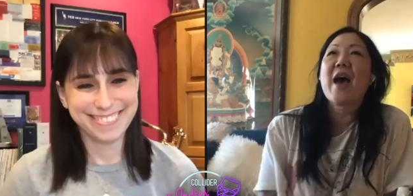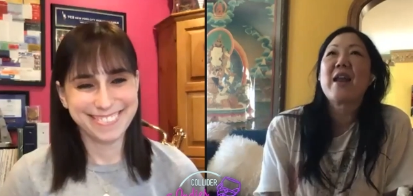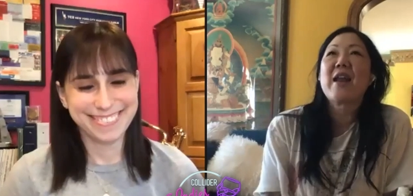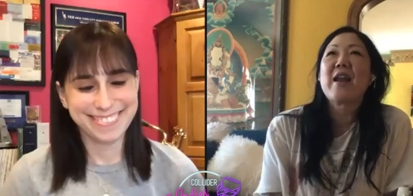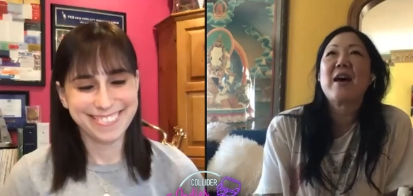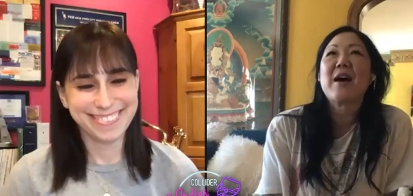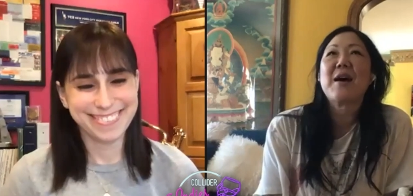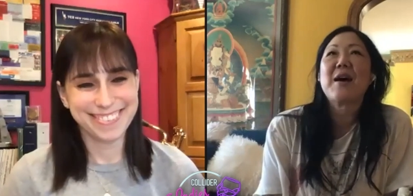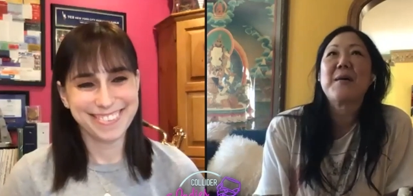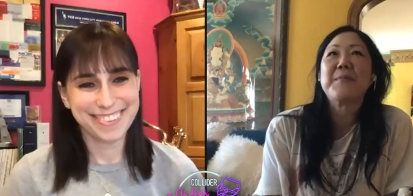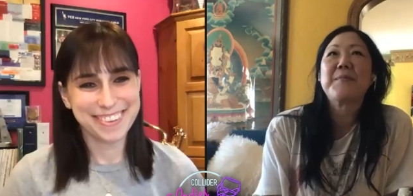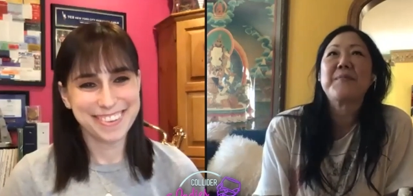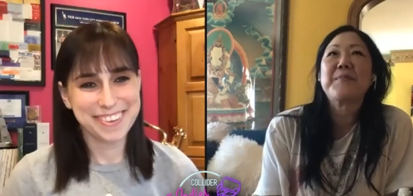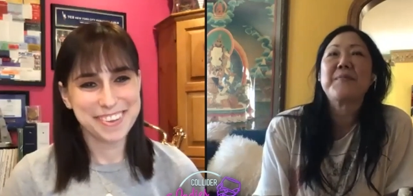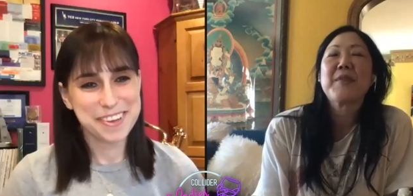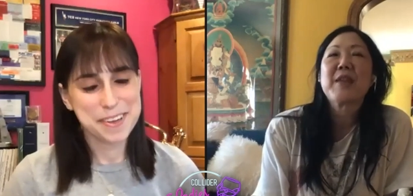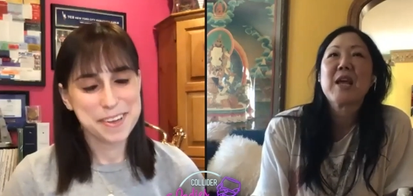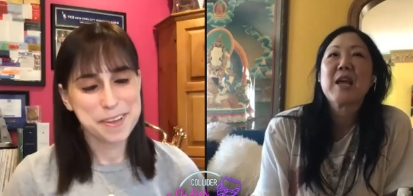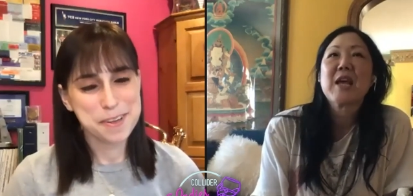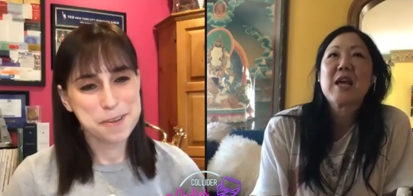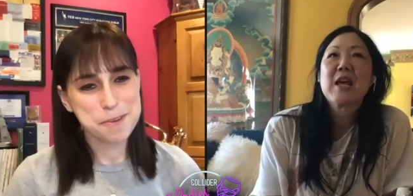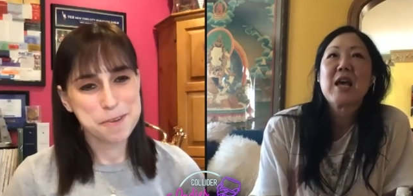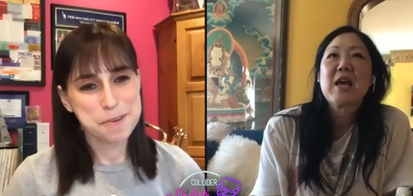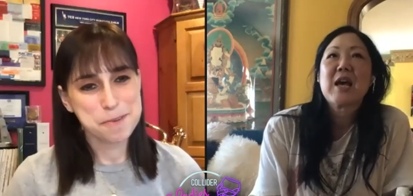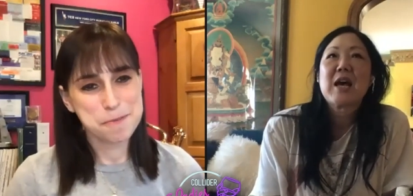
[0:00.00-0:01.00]
Speaker 1: had um,
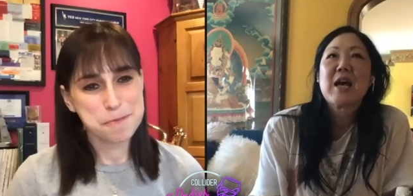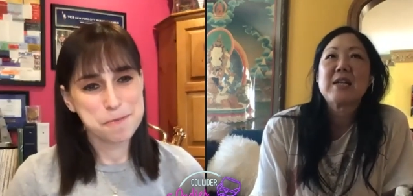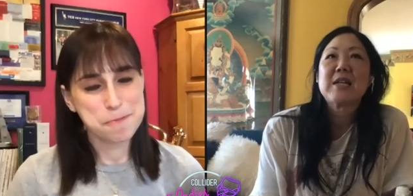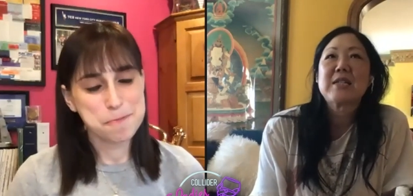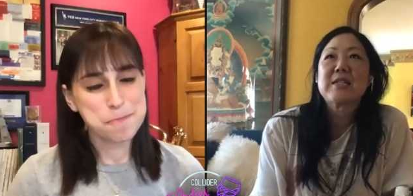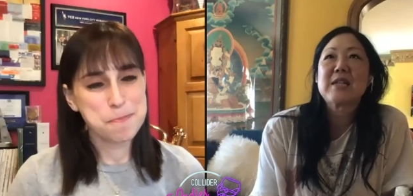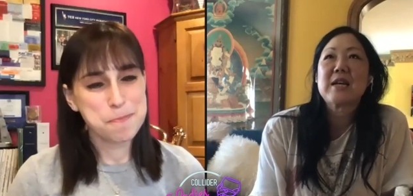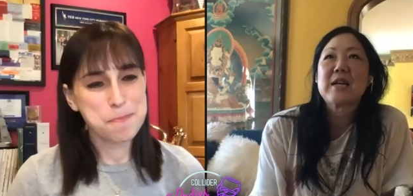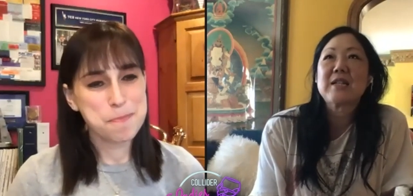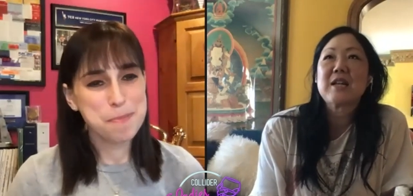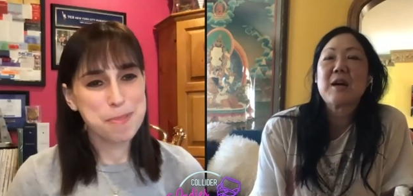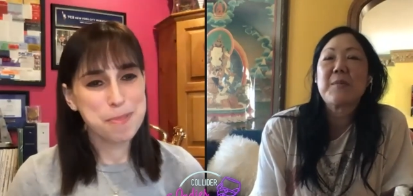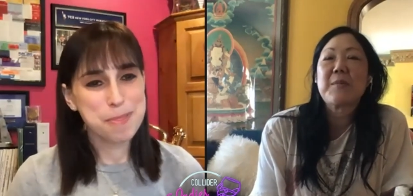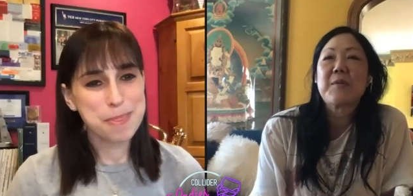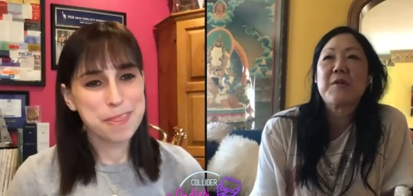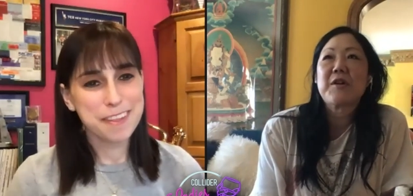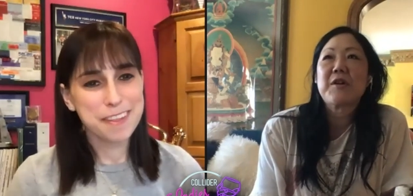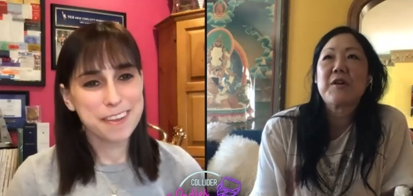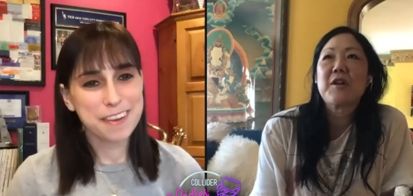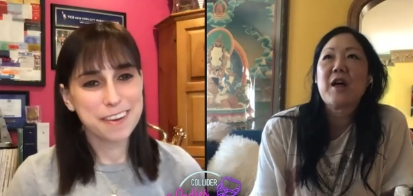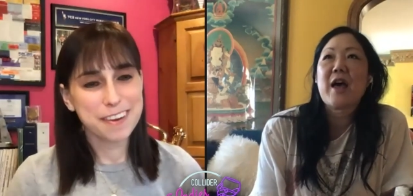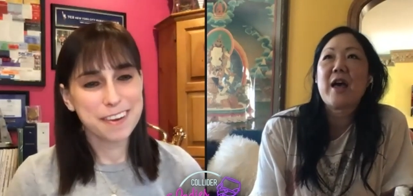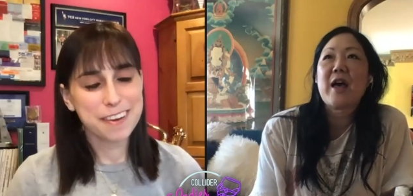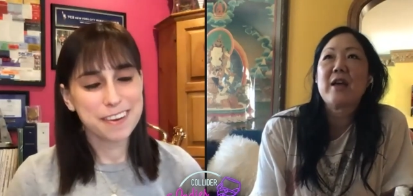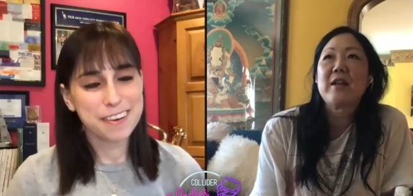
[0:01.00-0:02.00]
a stunt
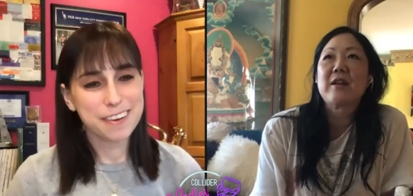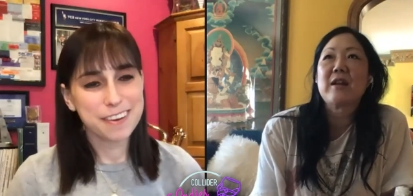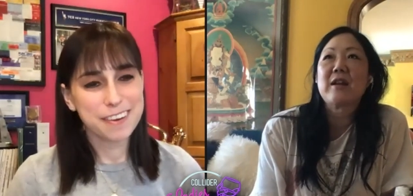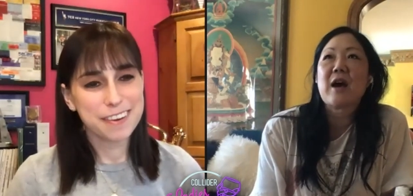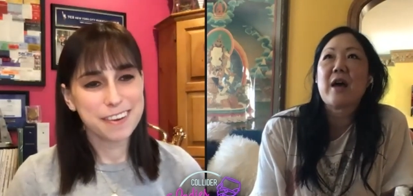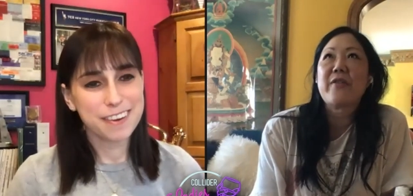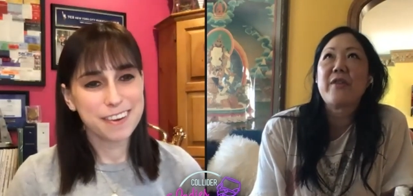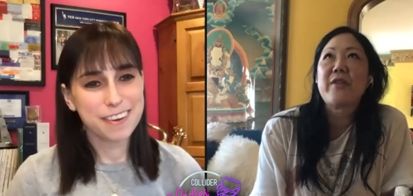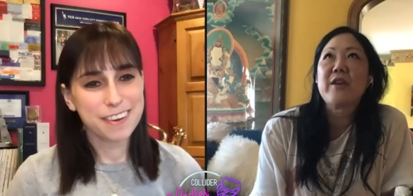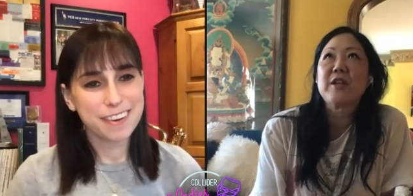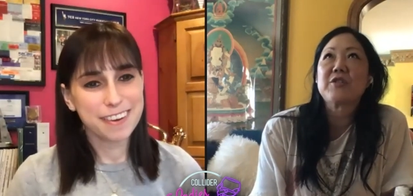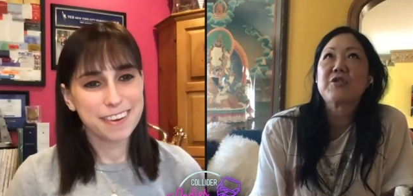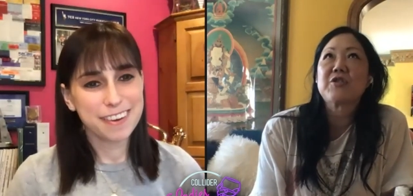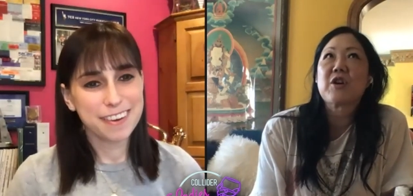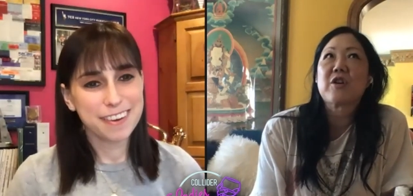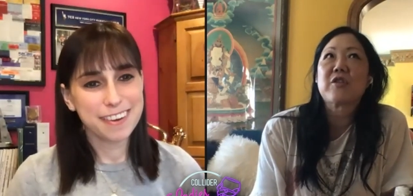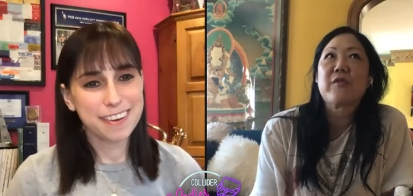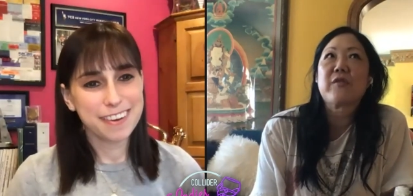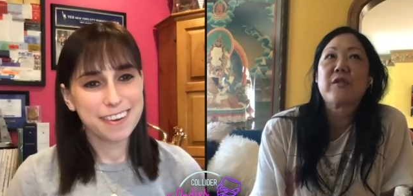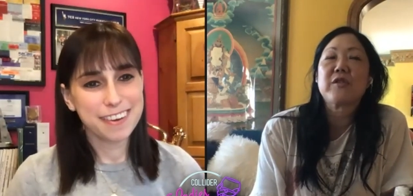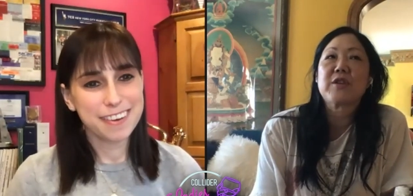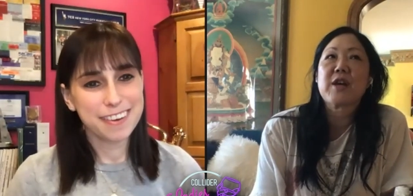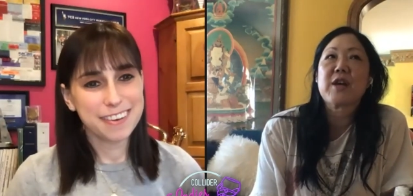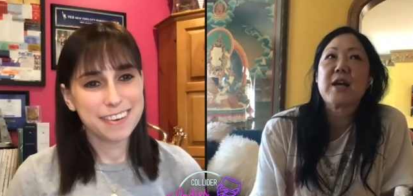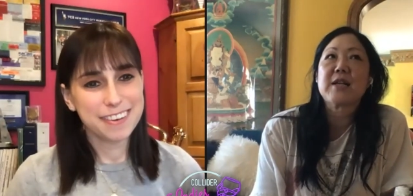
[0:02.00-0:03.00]
double, and I think John
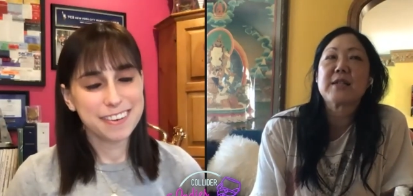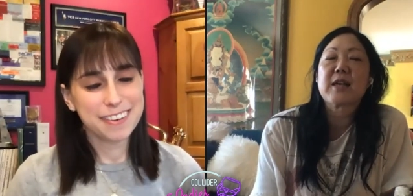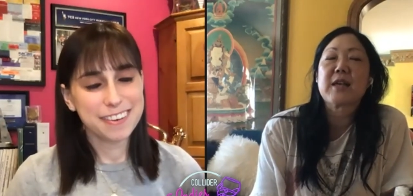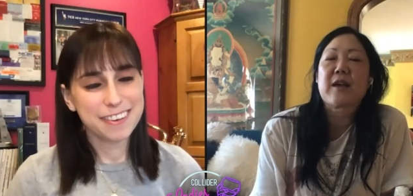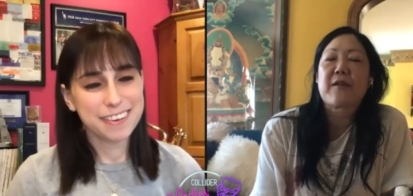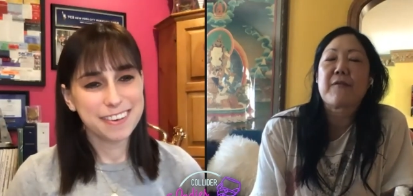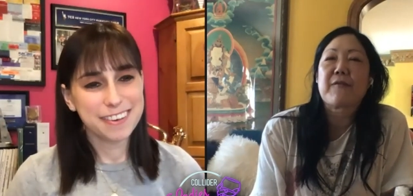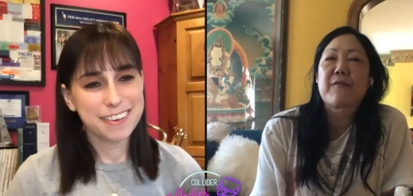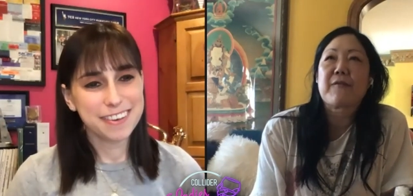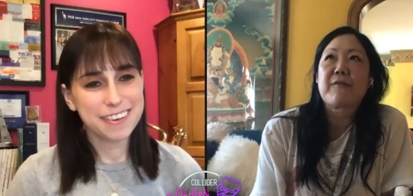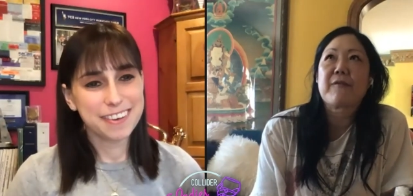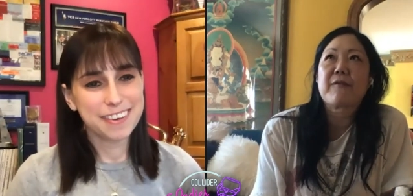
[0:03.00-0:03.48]
Travolta has like